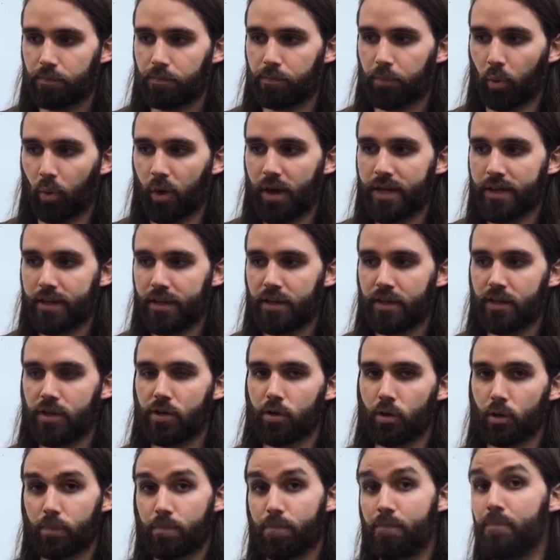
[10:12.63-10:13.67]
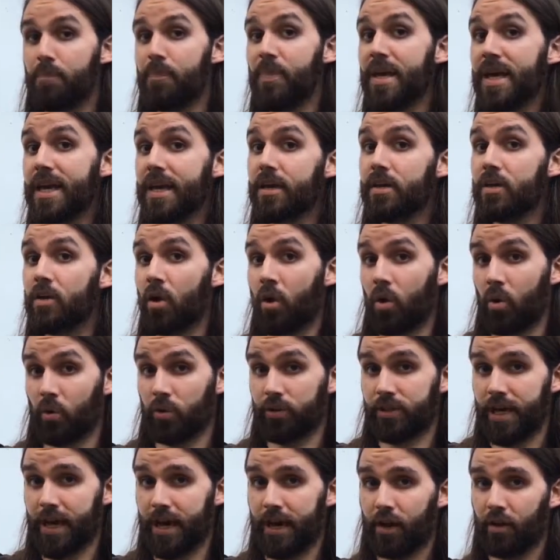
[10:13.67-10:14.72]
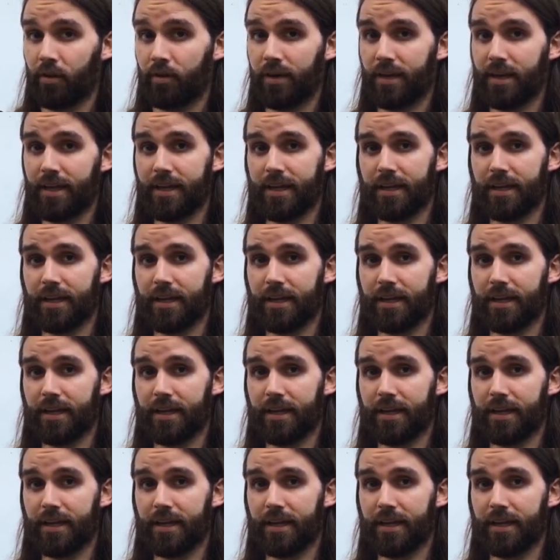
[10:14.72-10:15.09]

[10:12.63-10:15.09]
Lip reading: breaking your big goal down